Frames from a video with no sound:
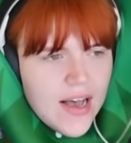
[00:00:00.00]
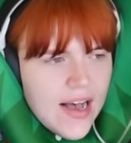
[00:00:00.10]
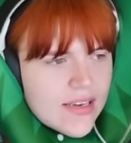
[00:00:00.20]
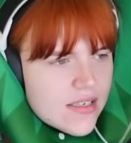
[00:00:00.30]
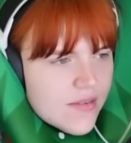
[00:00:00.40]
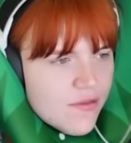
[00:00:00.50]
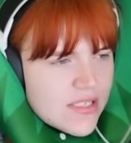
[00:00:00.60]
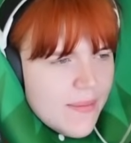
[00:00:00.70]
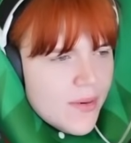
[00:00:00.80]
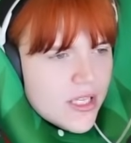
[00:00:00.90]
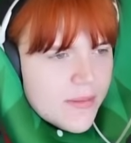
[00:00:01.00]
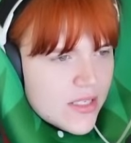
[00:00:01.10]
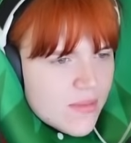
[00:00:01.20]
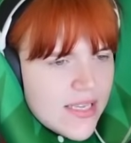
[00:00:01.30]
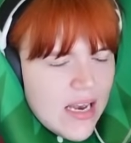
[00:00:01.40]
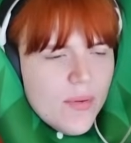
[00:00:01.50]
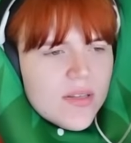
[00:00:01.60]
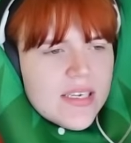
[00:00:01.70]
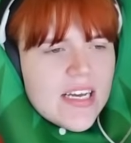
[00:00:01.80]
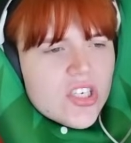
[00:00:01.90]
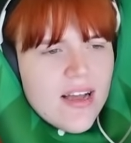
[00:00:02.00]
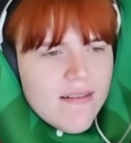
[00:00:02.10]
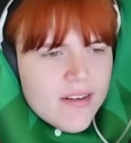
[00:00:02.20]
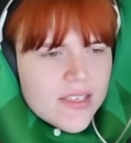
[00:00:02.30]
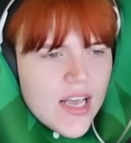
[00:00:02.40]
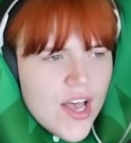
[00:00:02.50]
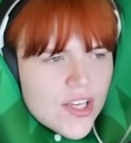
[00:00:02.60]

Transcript: And for example, there's been some teleportation errors.